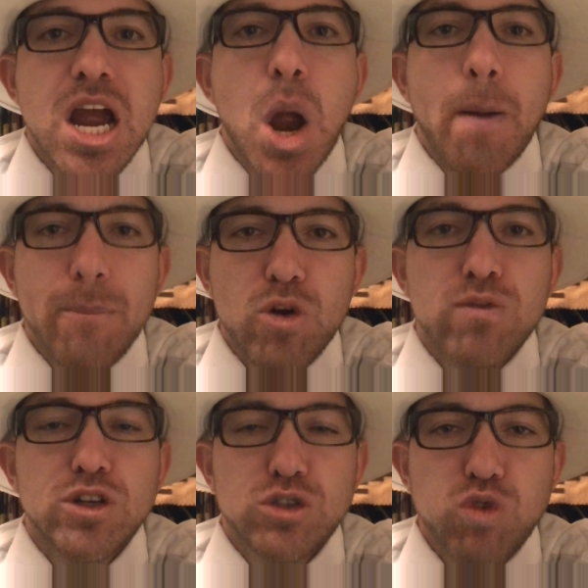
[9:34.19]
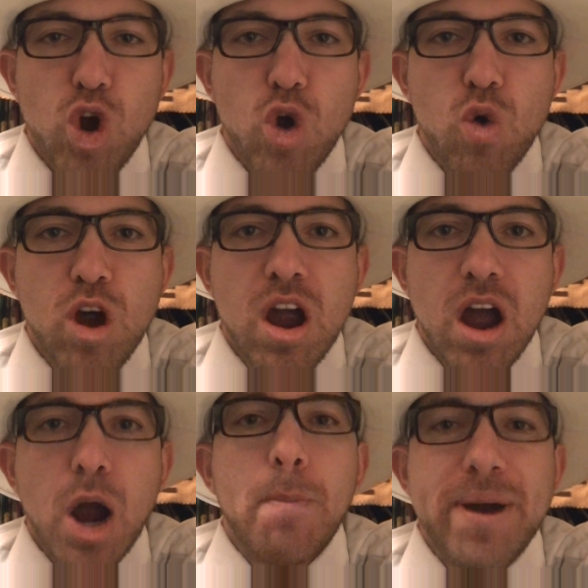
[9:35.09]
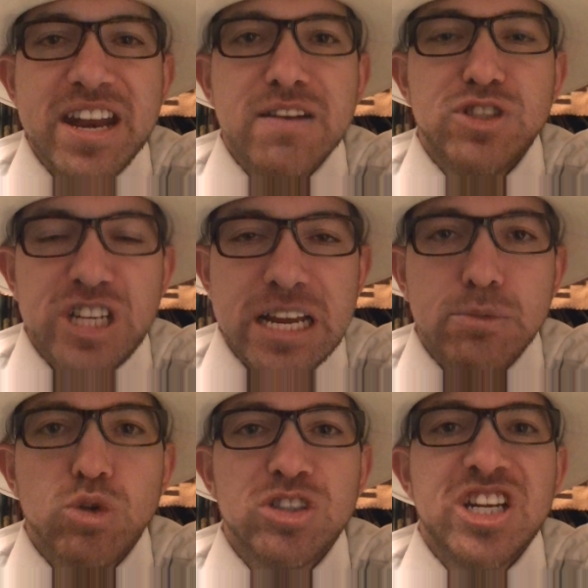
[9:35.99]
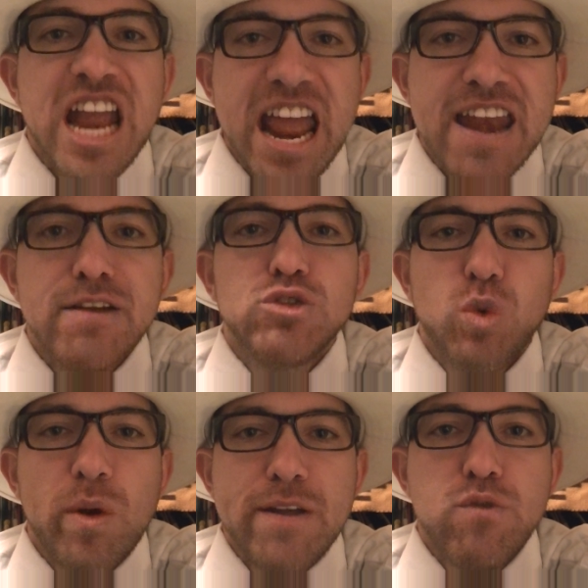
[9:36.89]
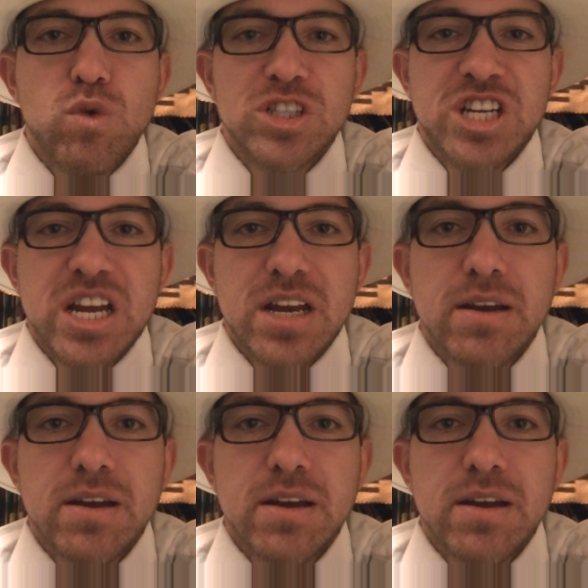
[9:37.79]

Murderers Row a competitive team towards the end of 2014?